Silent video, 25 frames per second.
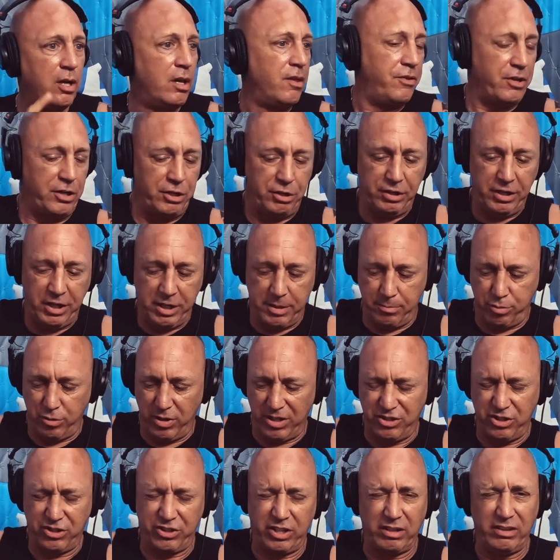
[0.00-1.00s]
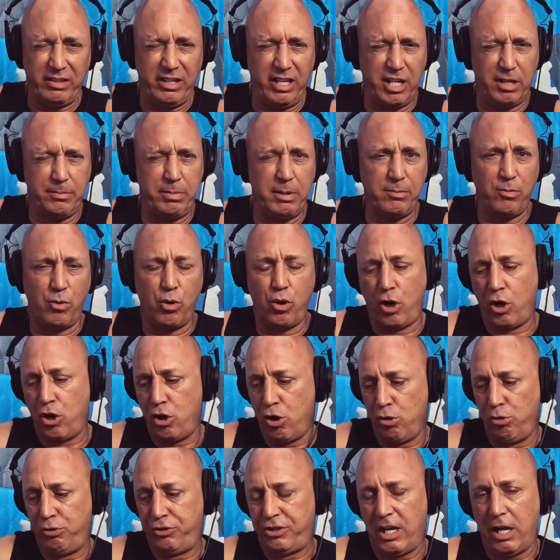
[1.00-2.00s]
then you need to bring just a little bit more
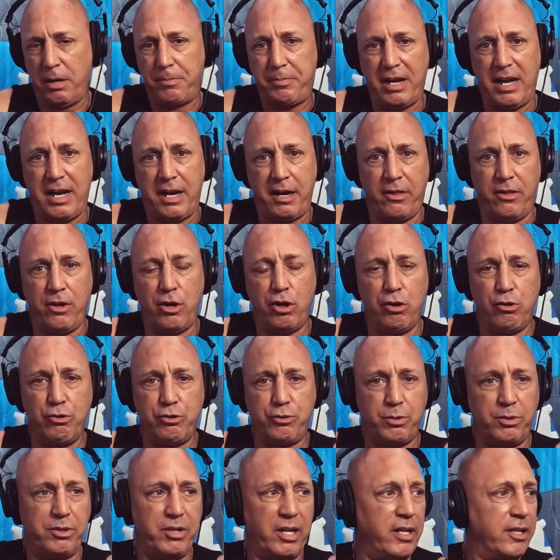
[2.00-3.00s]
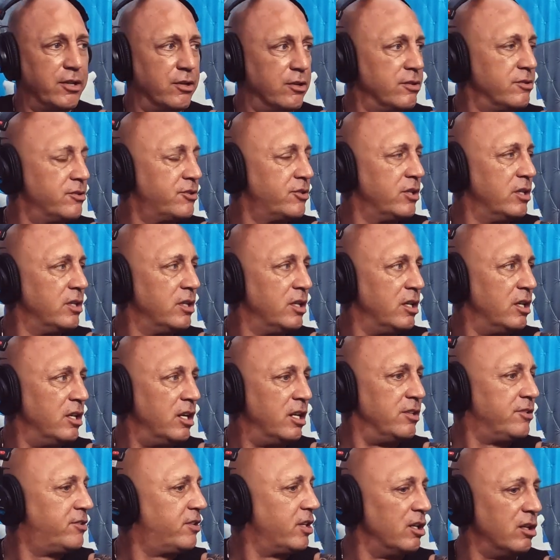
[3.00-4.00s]
hose out of the hose retainers
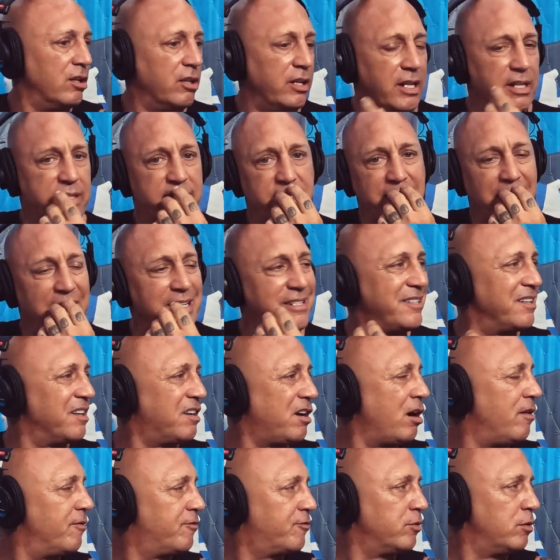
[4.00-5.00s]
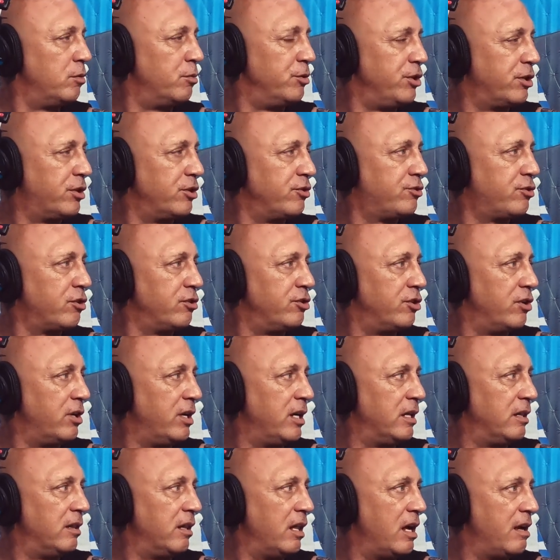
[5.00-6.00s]
until it's nice and comfortable when you can turn your
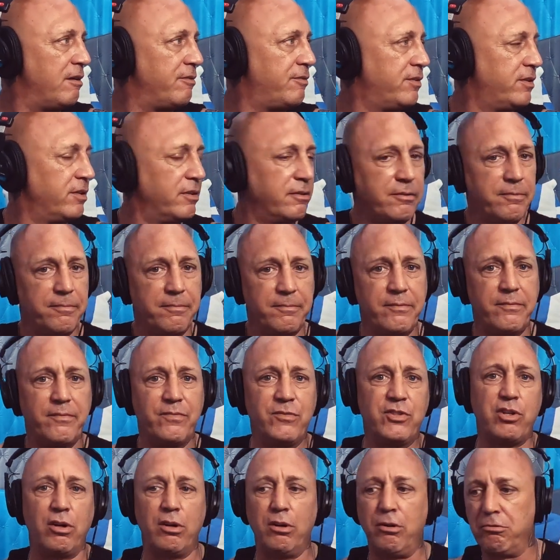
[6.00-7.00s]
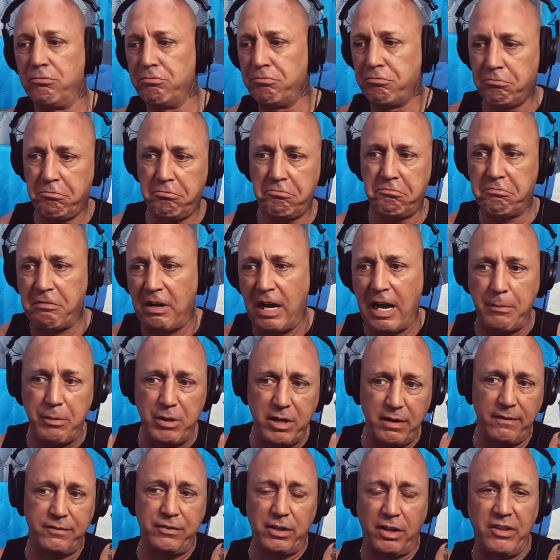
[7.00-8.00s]
head left. So I
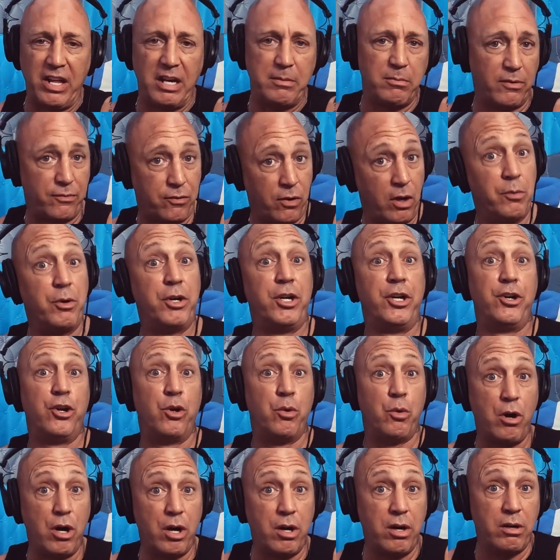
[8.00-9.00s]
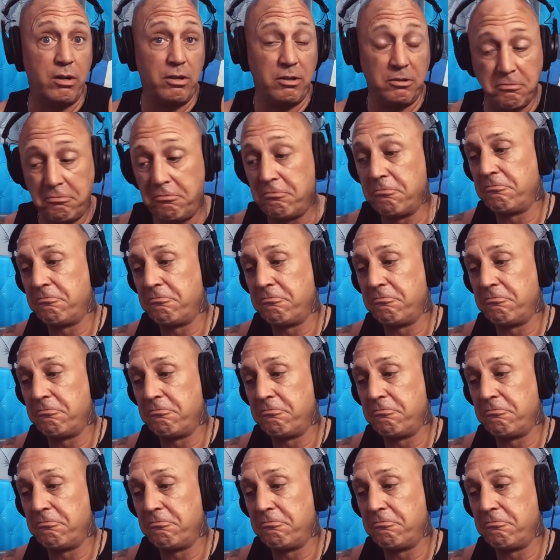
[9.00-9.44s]
would have done that before I went into water.